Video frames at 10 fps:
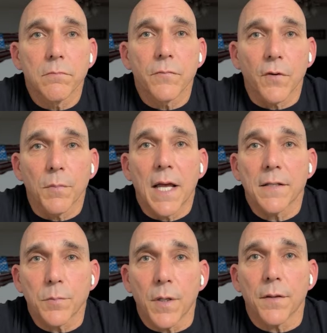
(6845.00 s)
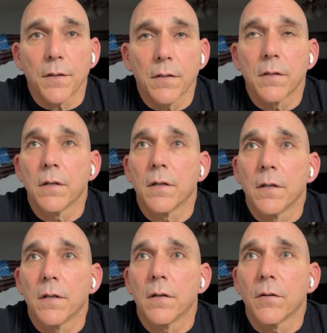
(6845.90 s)
from last month?
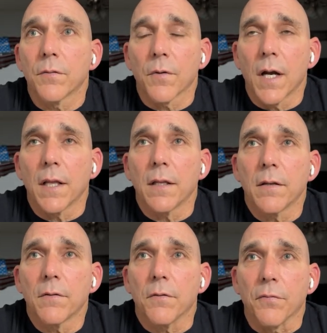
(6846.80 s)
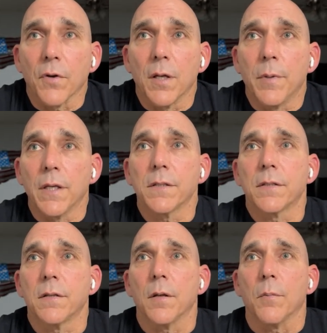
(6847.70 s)
Friday freebies.
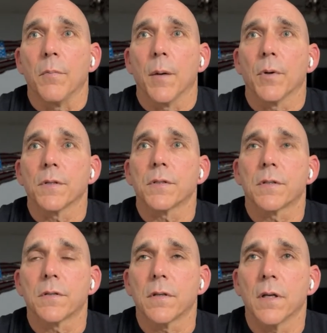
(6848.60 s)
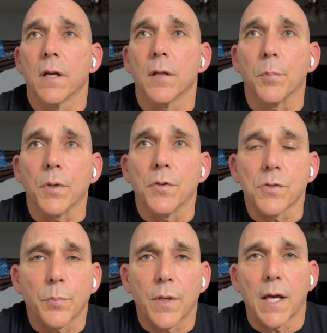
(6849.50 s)
Members, the
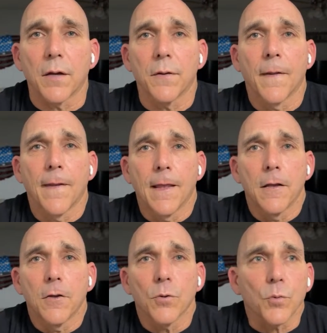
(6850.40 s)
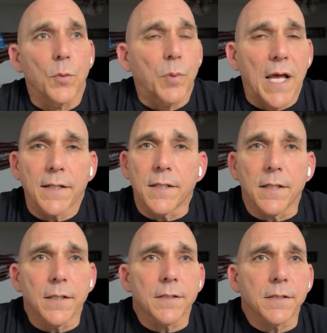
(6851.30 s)
producer put out, reply to
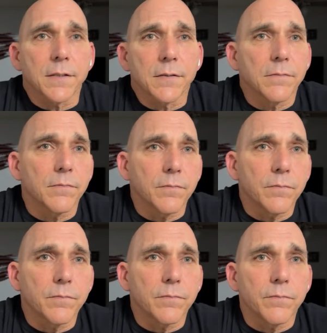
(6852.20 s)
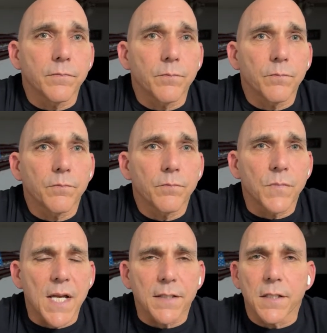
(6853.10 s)
this
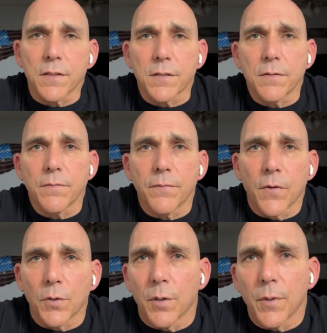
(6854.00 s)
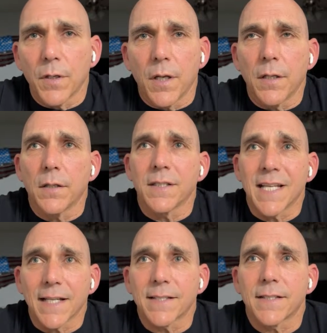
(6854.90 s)
Texas phone number and
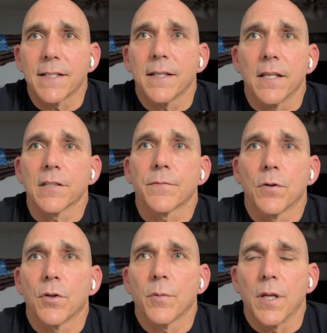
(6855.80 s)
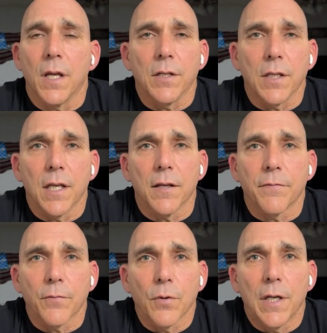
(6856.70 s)
text this phone number and you get a
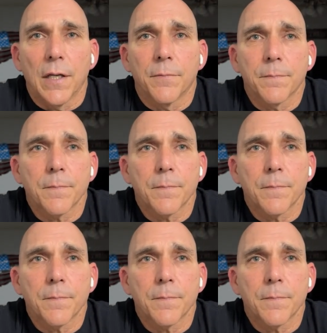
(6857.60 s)
free